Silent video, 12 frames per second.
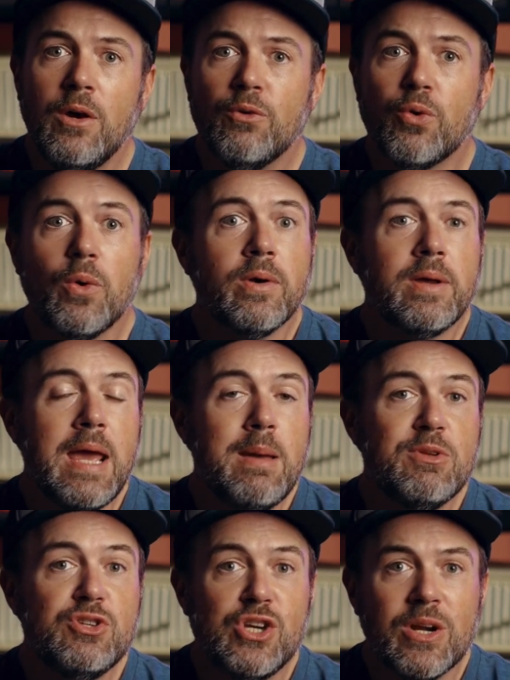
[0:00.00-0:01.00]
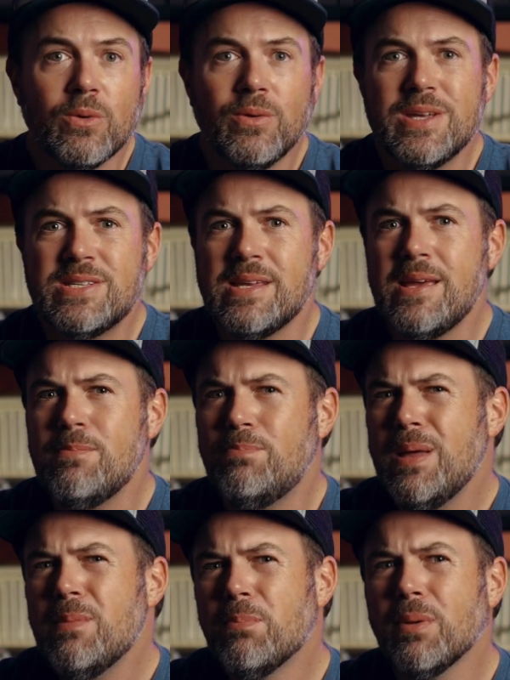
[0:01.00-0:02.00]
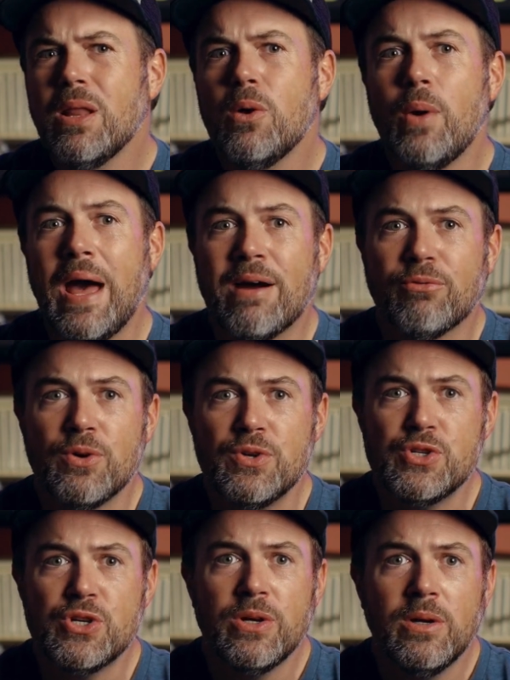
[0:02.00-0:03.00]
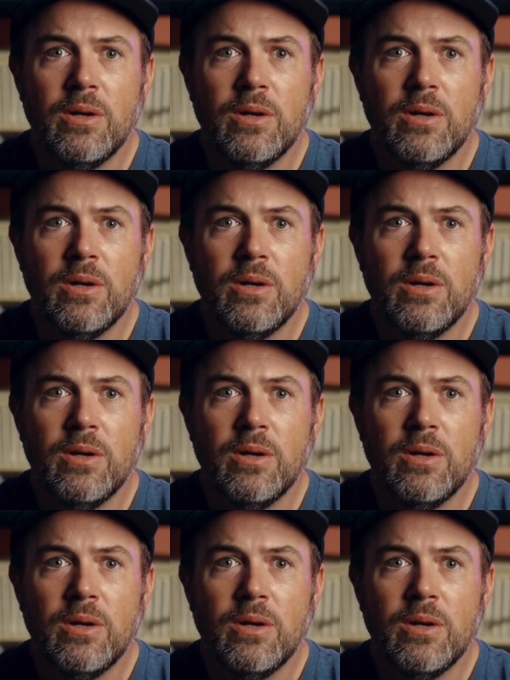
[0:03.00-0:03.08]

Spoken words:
For a game in general, it's a bit below average.